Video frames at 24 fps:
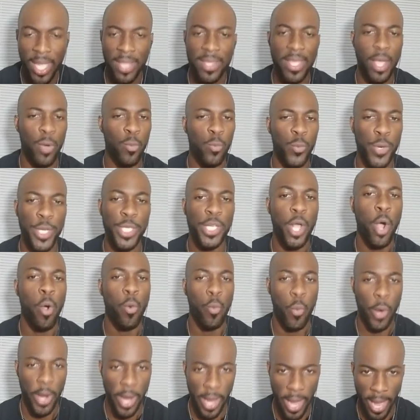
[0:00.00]
that we
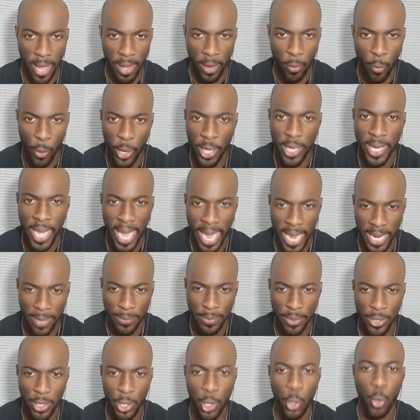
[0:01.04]
don't wear
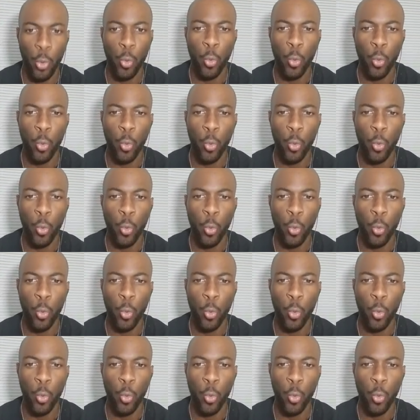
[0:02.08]
capes.